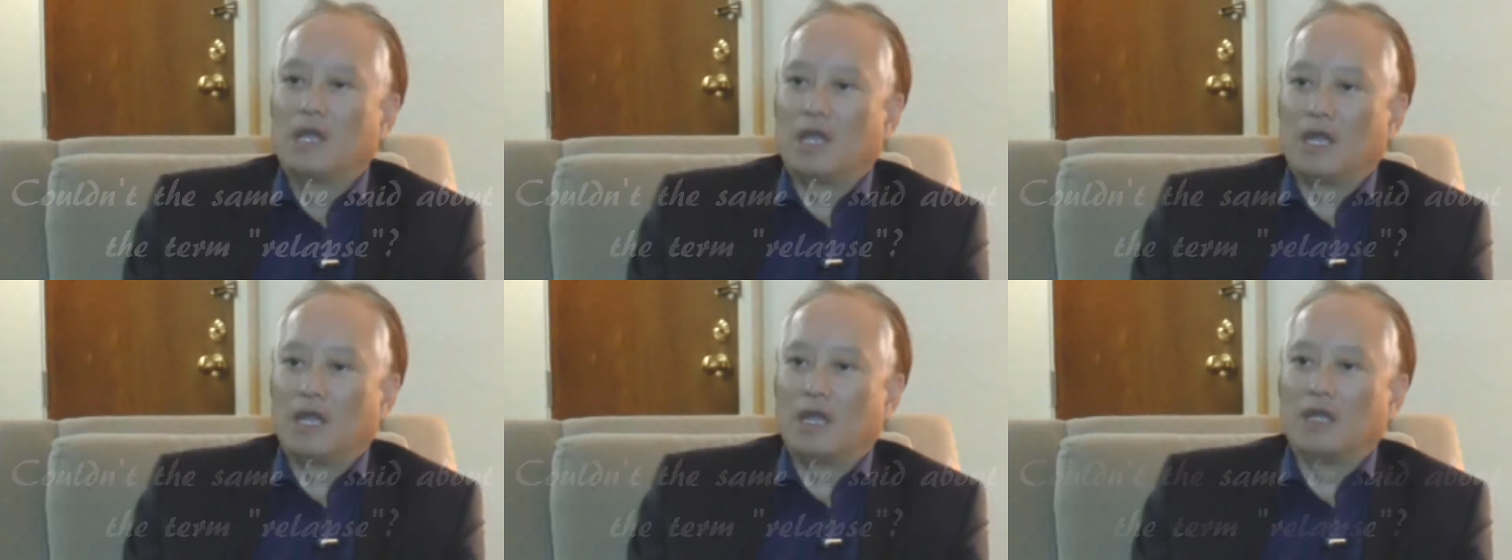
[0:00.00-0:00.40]

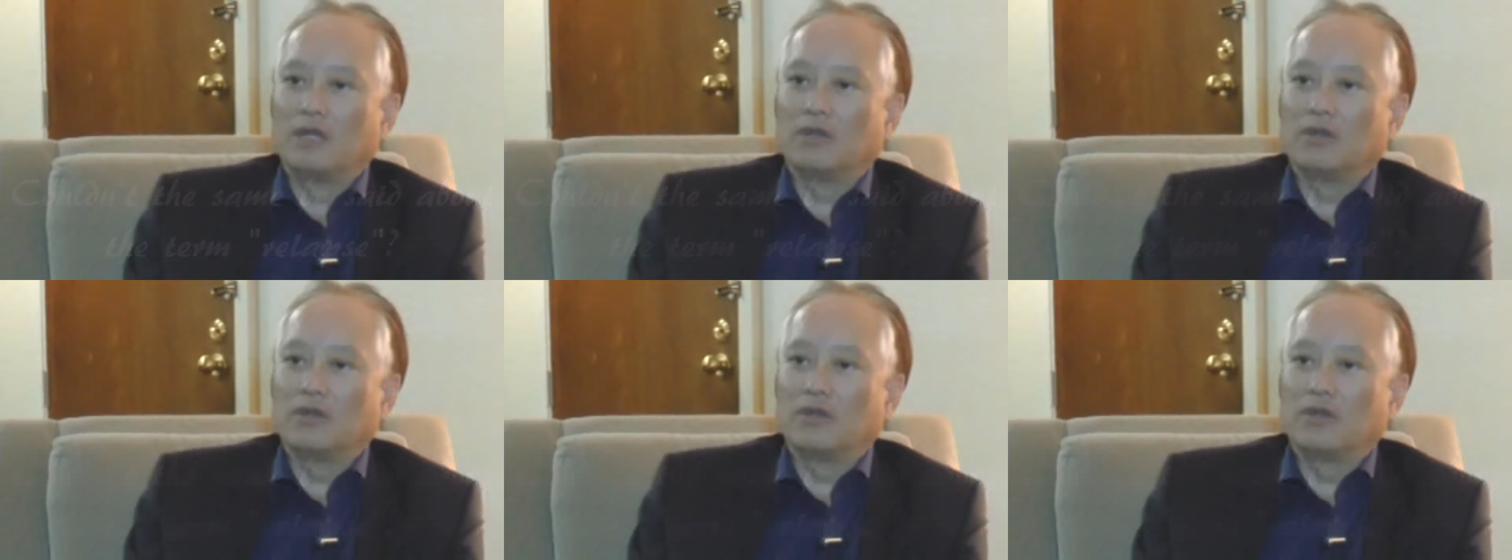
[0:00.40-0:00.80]

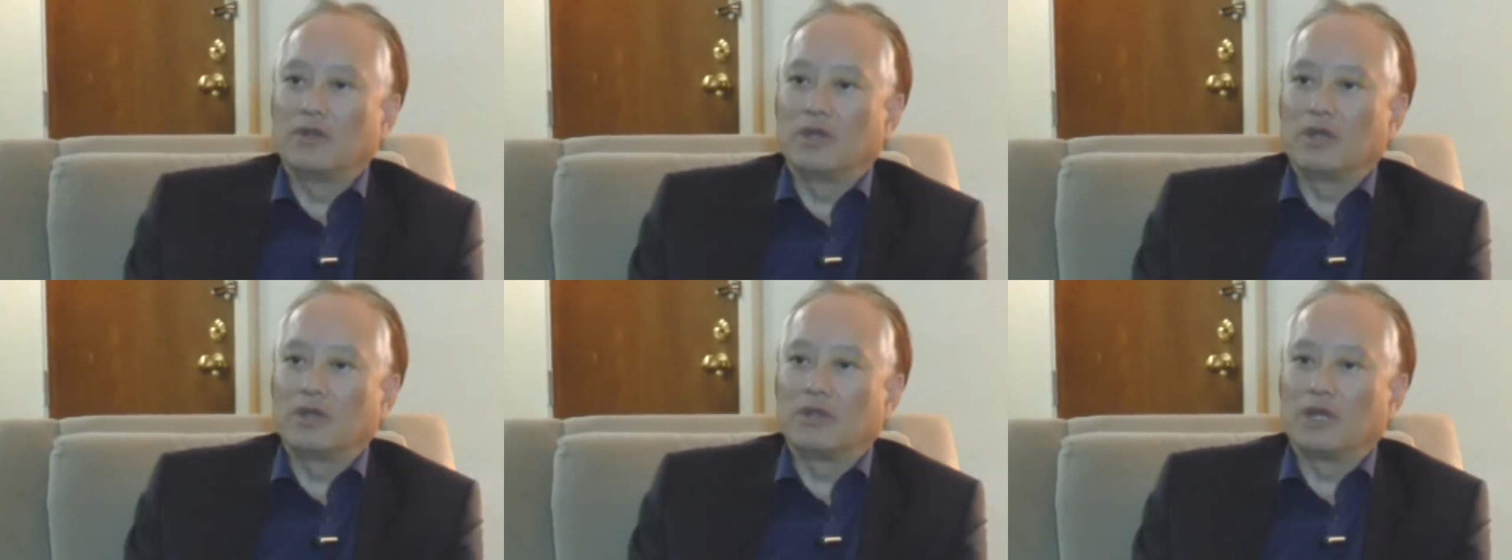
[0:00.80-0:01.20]
and
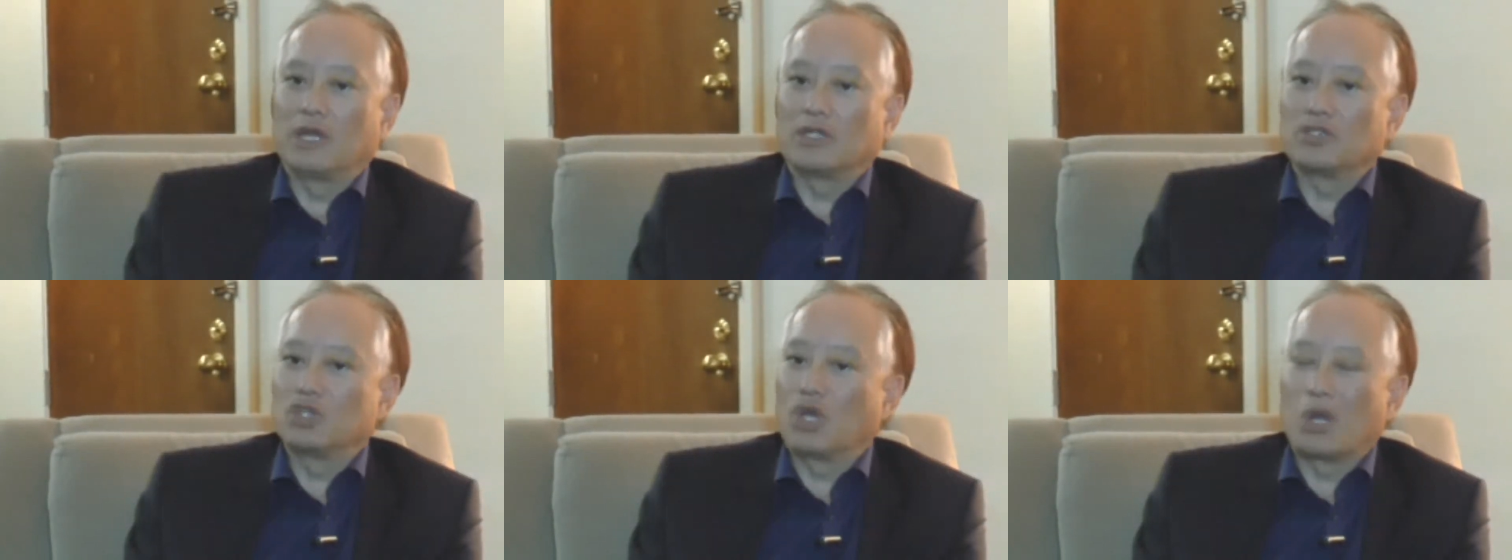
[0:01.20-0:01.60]

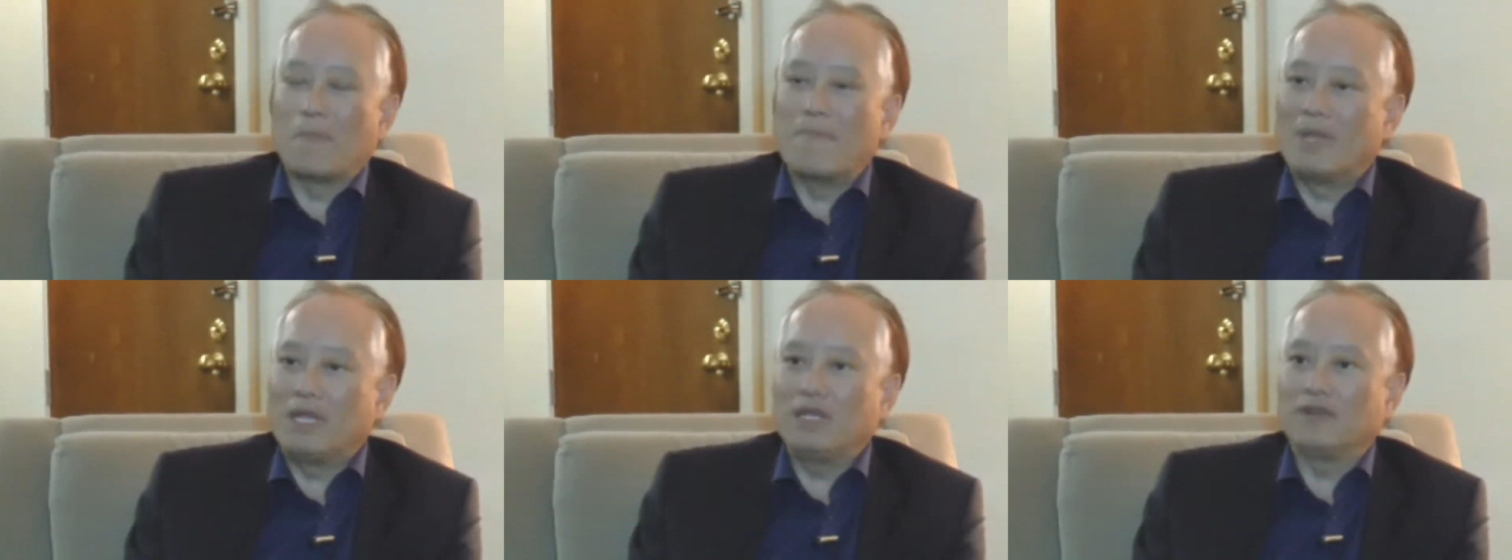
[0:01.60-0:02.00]
that it's not a
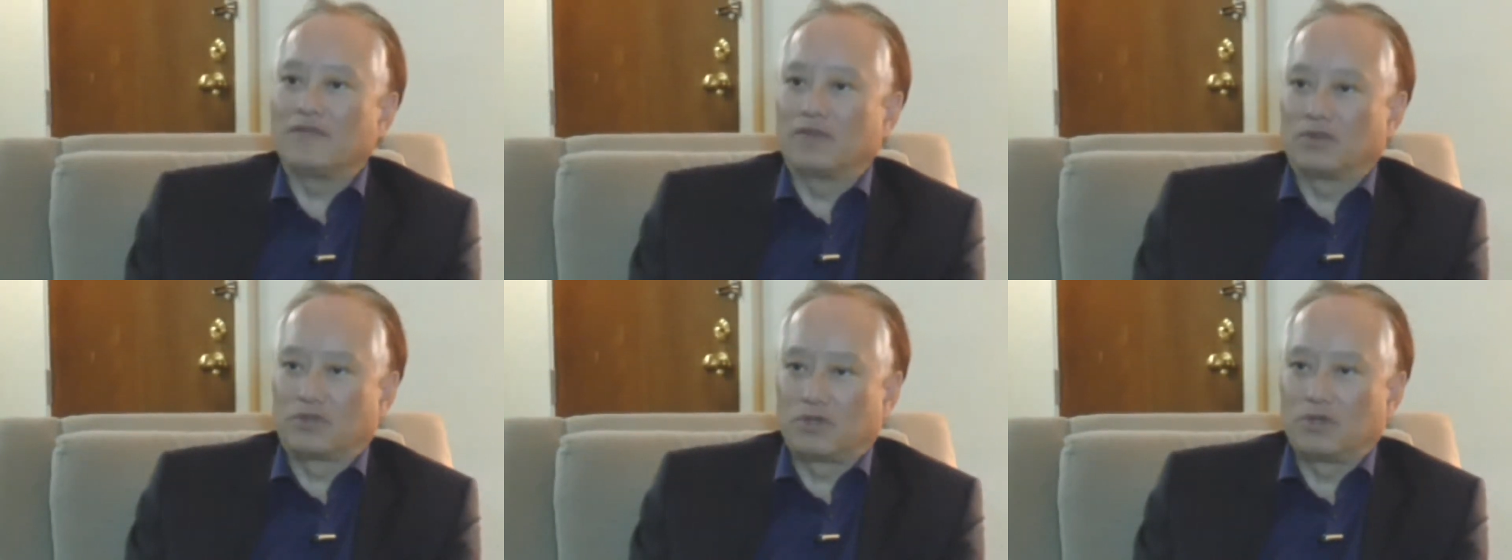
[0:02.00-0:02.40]

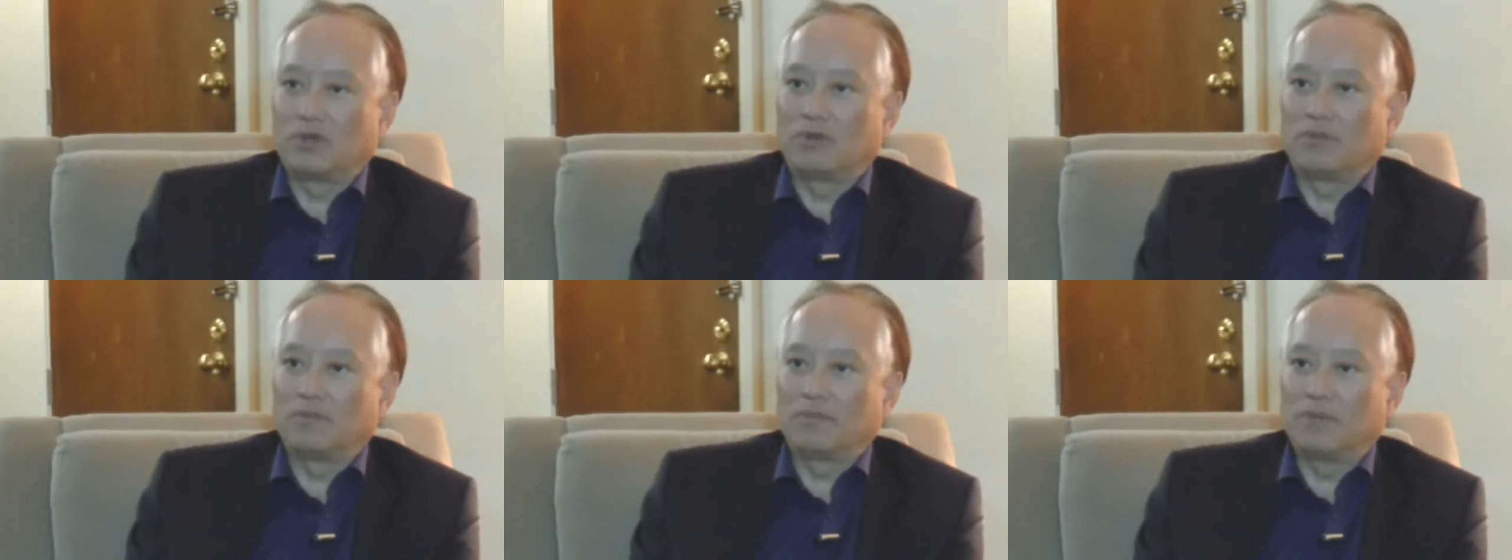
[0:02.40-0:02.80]
meaningful
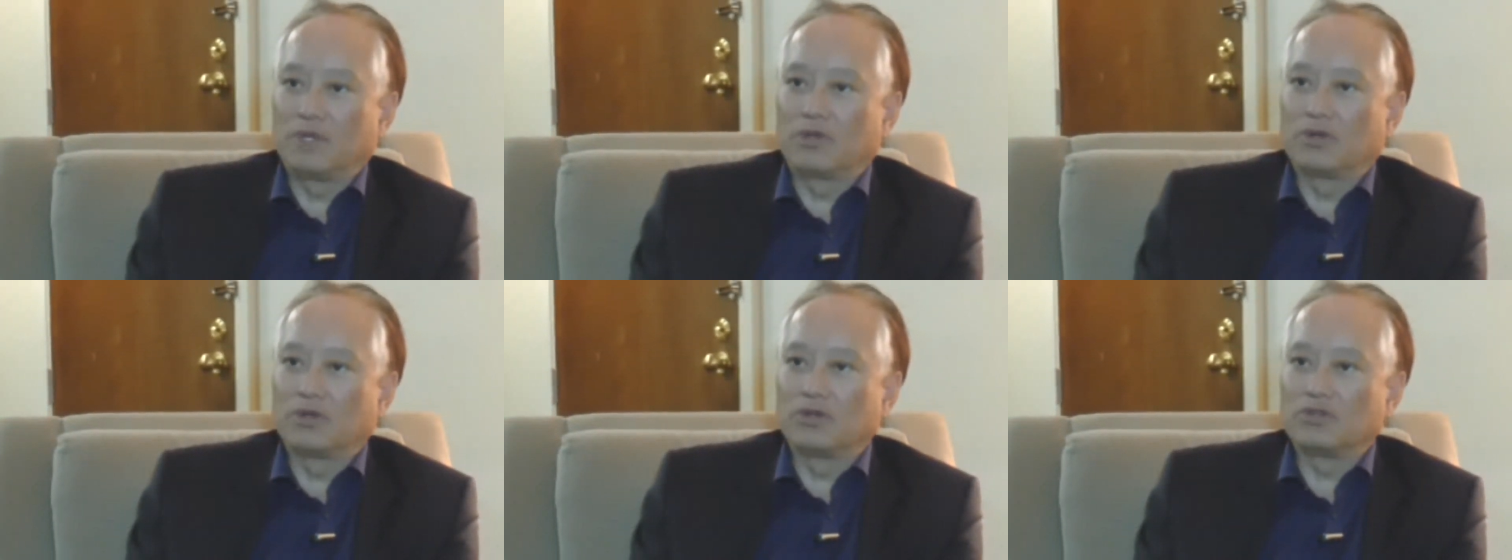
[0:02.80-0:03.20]
term,
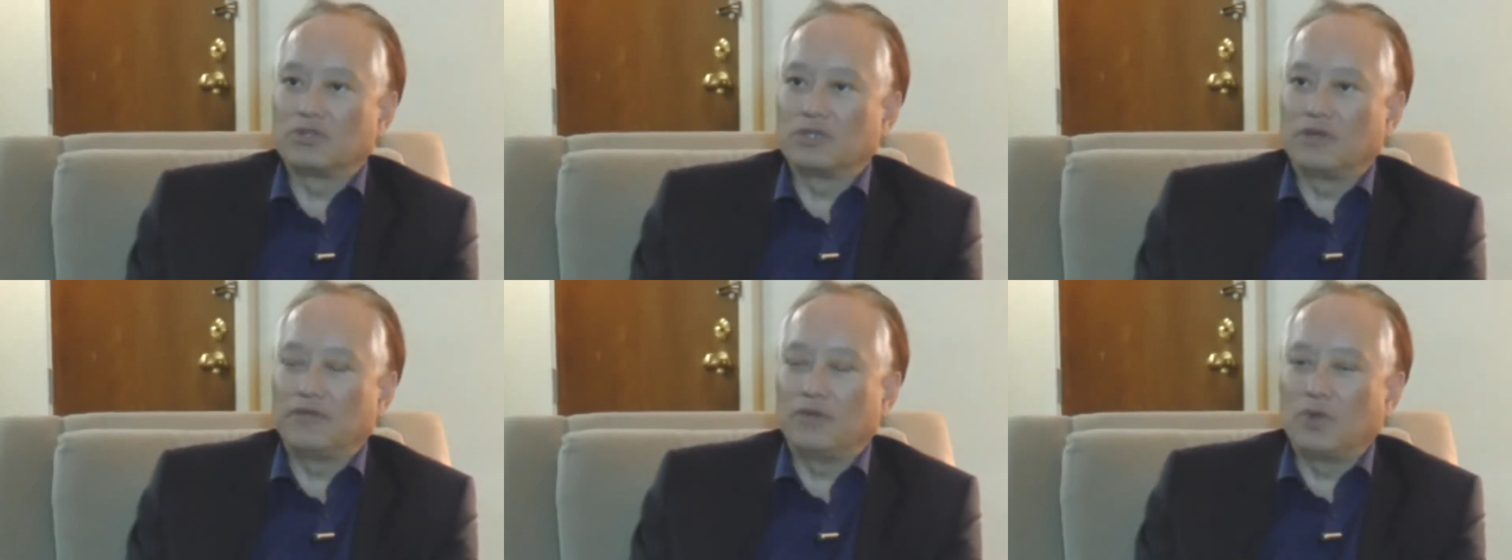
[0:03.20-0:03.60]

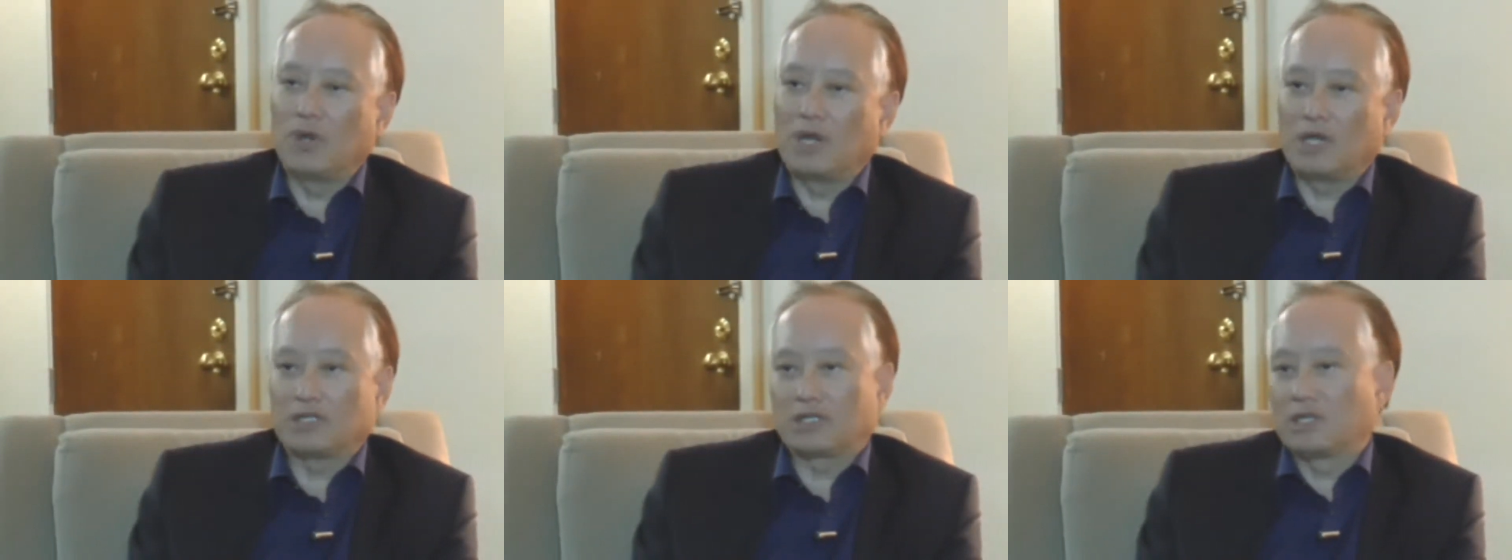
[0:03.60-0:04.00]
because if you
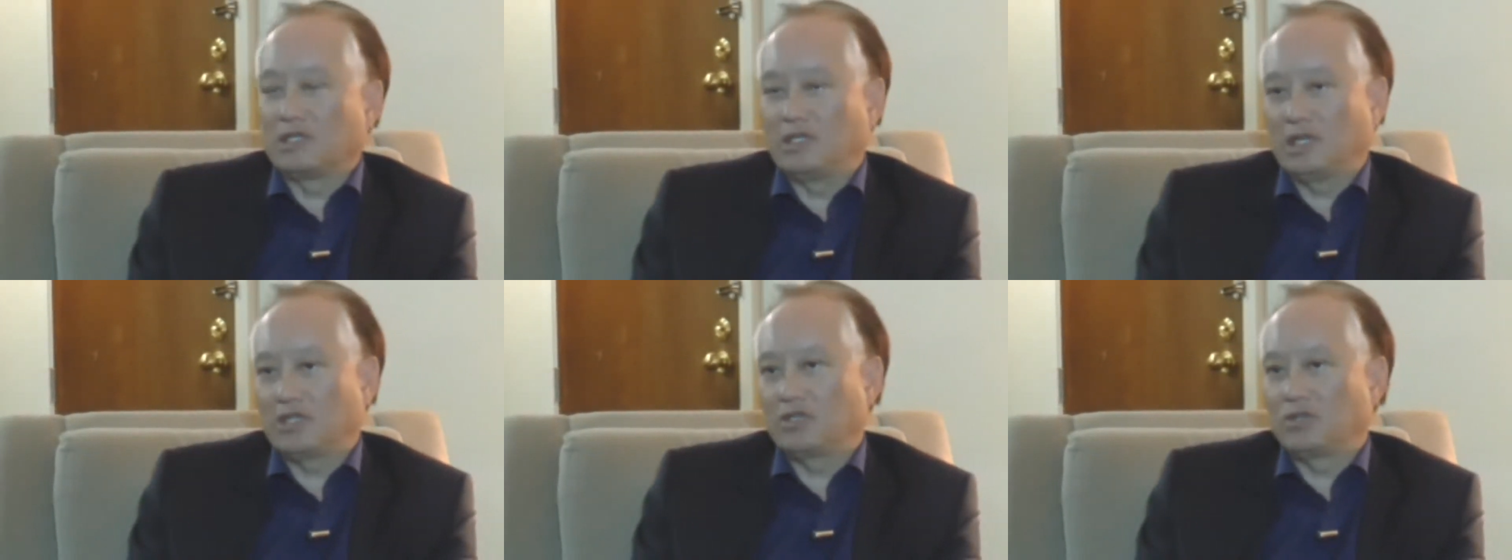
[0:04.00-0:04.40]
ask
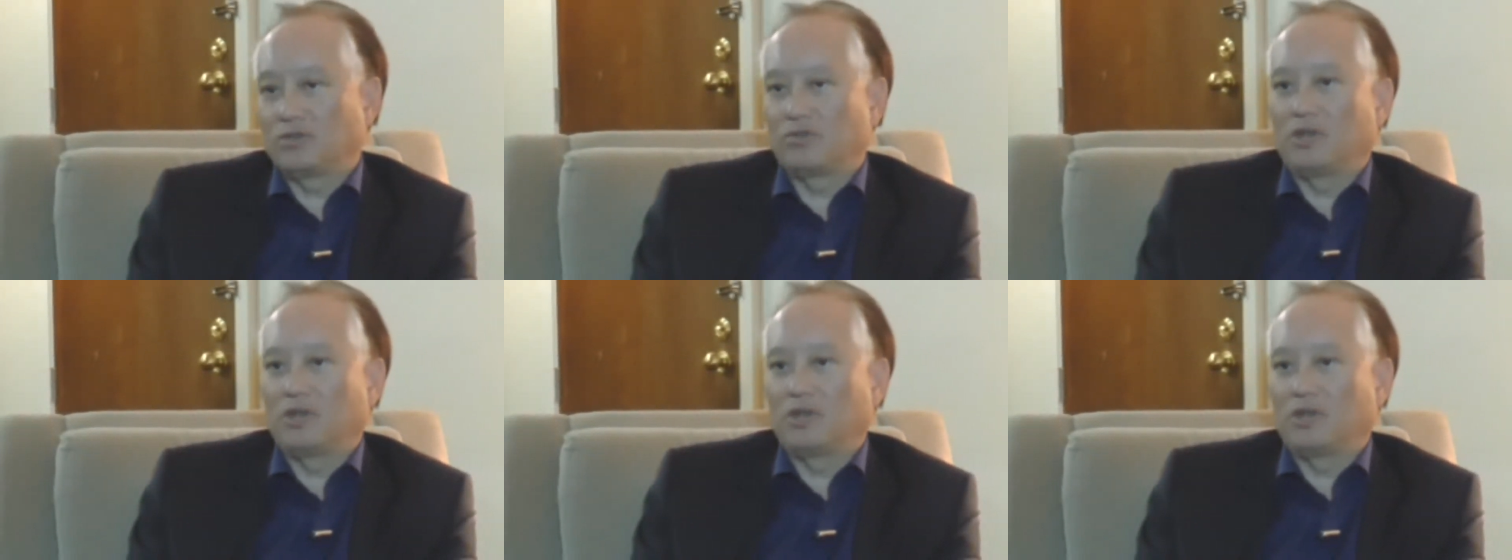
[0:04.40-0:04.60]
addiction